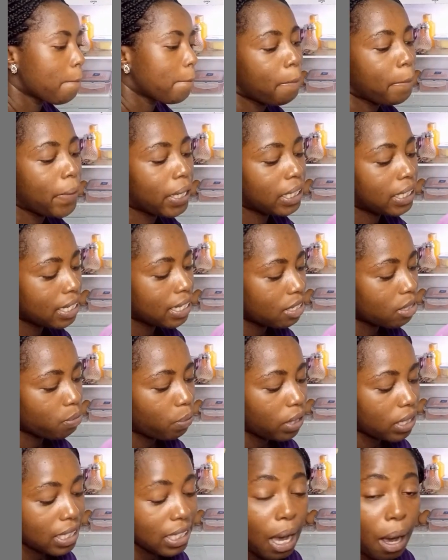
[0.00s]
but these
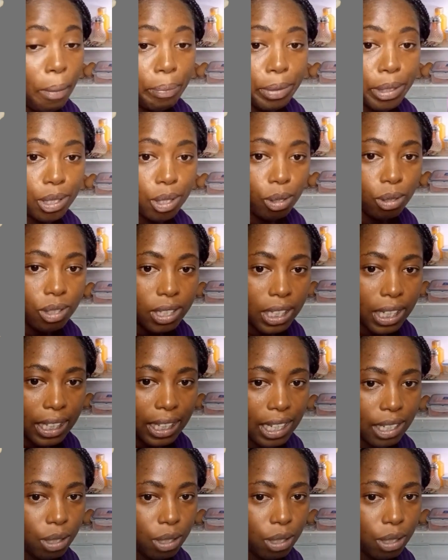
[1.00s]
ones can be stored together.